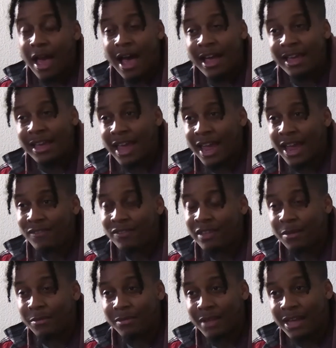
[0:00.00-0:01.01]
I gave
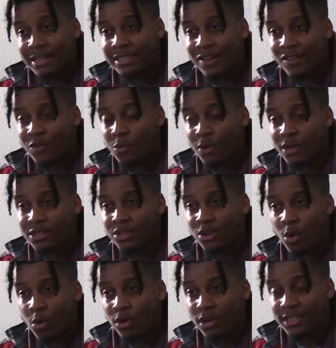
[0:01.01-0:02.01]
them that seven weeks
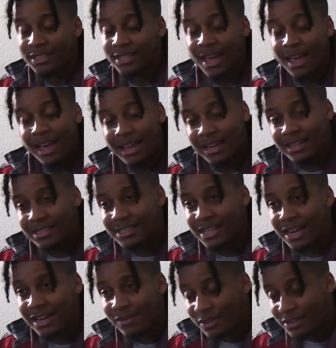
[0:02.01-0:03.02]
notice, and
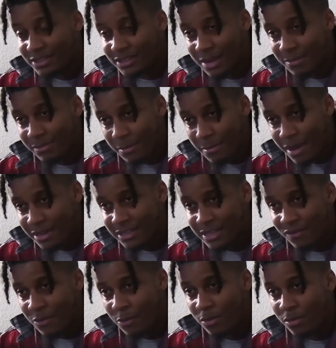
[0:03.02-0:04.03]
instead of accepting my
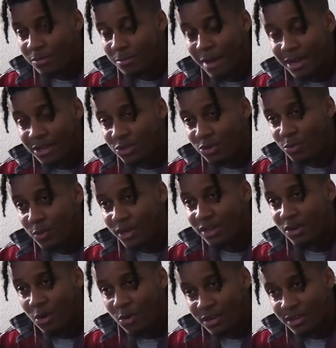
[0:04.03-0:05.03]
seven, my two
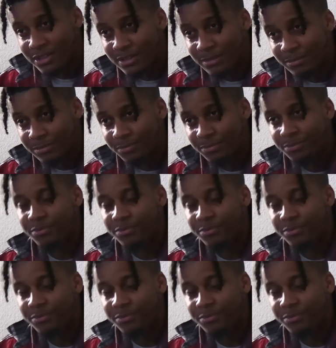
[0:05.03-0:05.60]
week notice,